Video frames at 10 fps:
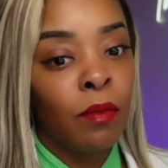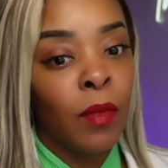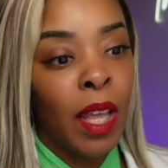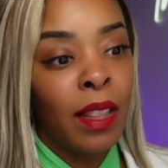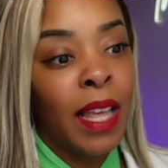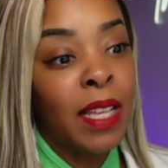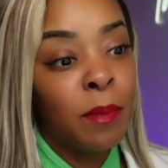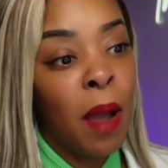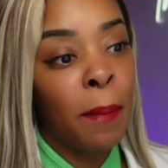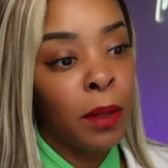That's
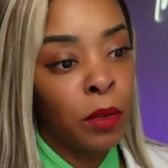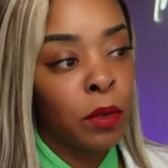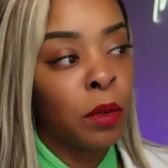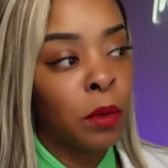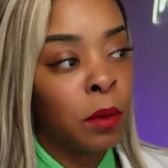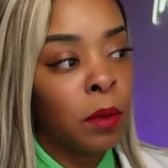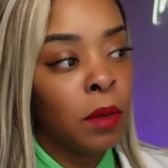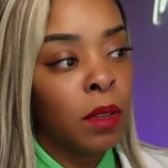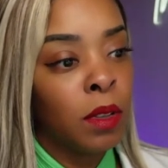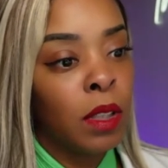probably true.
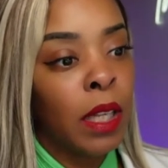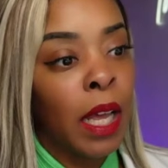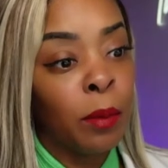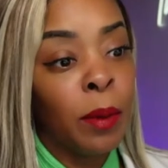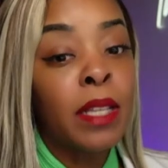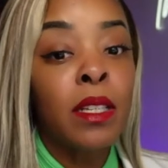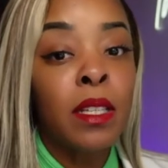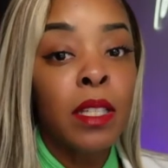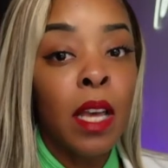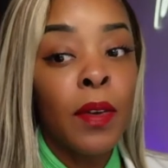Now the rest of the
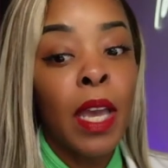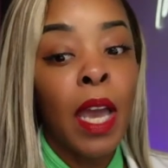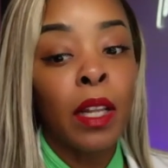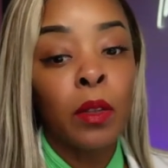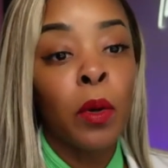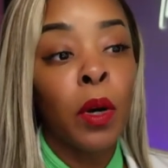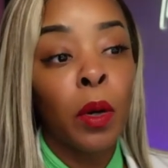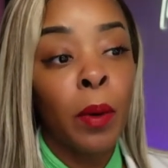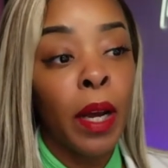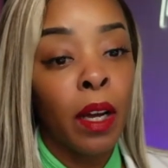stuff he got throwing
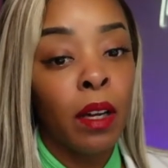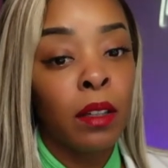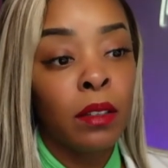around,